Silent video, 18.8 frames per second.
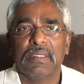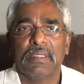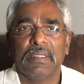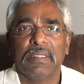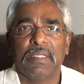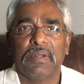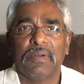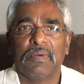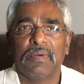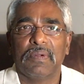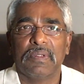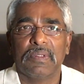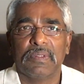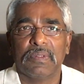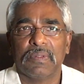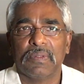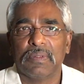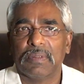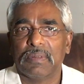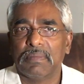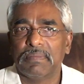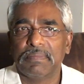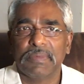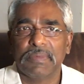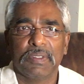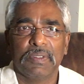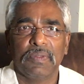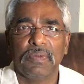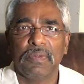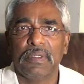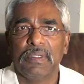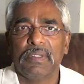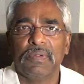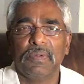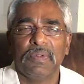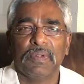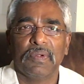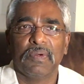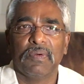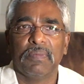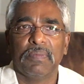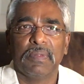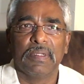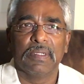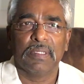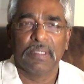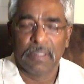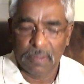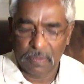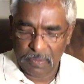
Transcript: They don't. So you need to do your homework.